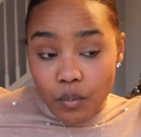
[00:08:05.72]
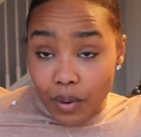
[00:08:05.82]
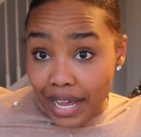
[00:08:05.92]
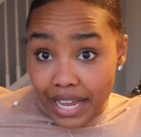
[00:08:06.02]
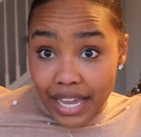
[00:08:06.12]

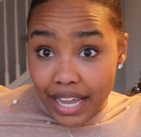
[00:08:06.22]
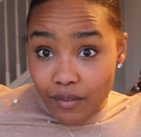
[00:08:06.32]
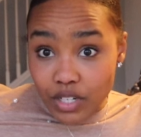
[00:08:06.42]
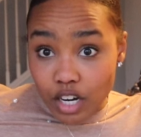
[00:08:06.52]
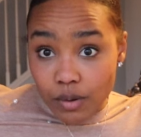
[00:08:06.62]

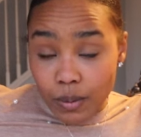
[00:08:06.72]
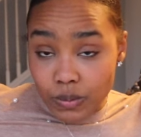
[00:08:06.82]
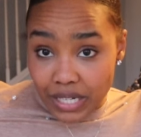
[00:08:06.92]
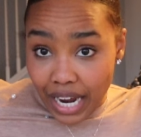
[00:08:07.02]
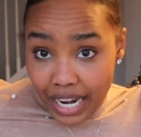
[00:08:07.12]
wedding, we talked
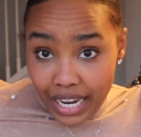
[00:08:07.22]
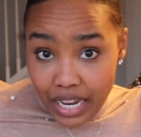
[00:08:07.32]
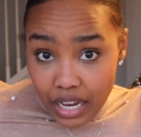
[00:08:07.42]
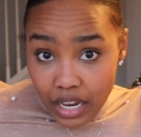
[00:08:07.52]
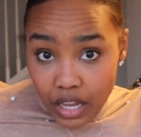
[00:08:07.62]
about
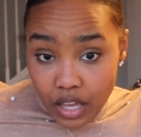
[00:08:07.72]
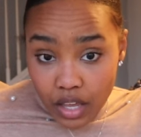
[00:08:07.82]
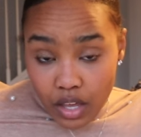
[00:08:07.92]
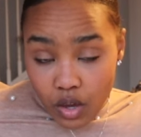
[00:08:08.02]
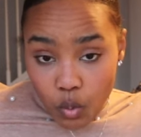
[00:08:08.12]
diet,
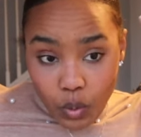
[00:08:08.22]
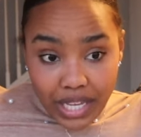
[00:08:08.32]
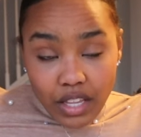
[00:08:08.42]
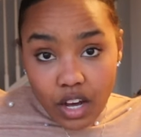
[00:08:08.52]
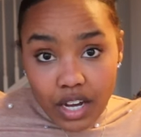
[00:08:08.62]

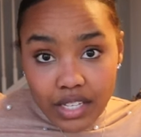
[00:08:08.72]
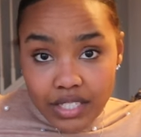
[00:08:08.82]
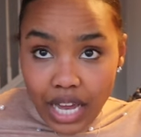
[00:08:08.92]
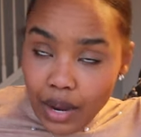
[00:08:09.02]
weight loss.